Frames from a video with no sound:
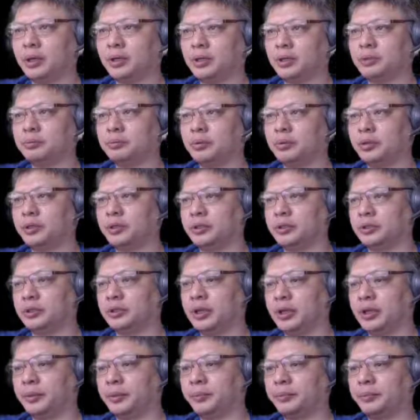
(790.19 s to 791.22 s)
at this
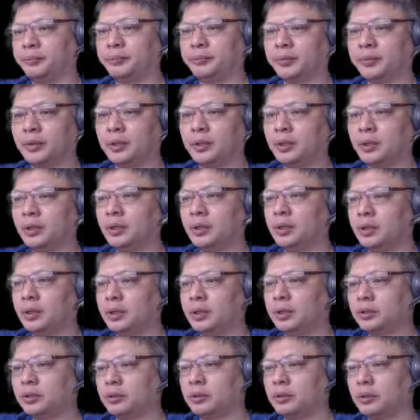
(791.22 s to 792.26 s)
point in time.
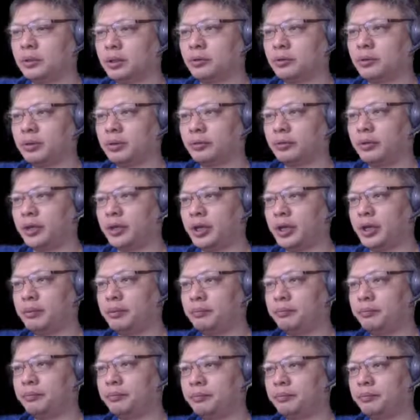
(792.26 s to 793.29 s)
So a quick
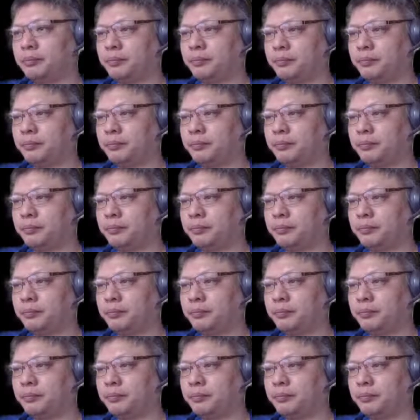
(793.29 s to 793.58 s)
recap.